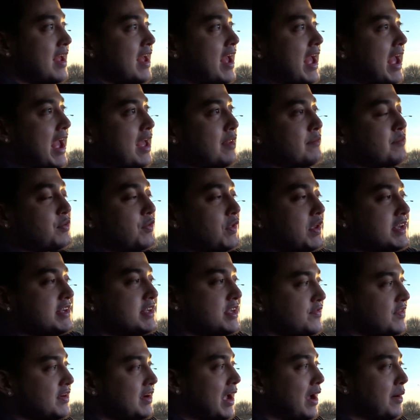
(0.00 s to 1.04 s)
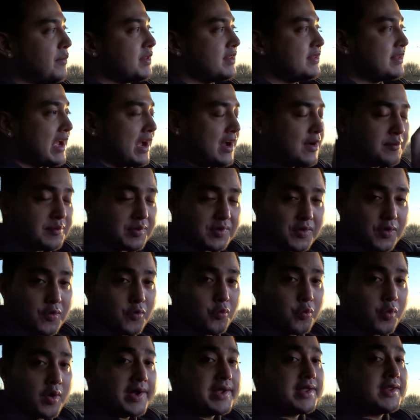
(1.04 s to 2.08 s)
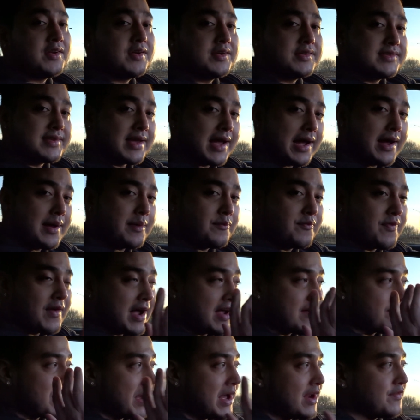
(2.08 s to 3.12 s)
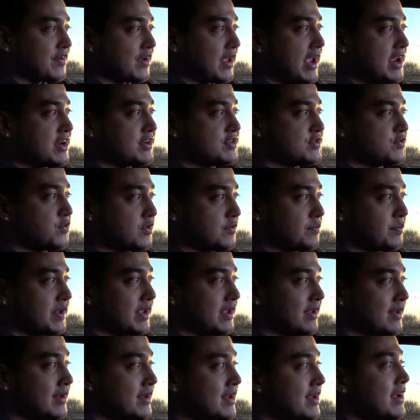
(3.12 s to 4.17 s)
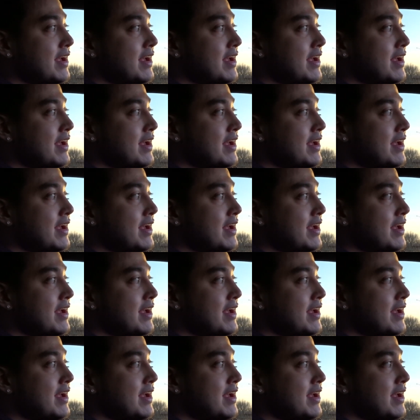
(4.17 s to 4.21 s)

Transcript: And please leave a comment down below what your top 5 modifications would be.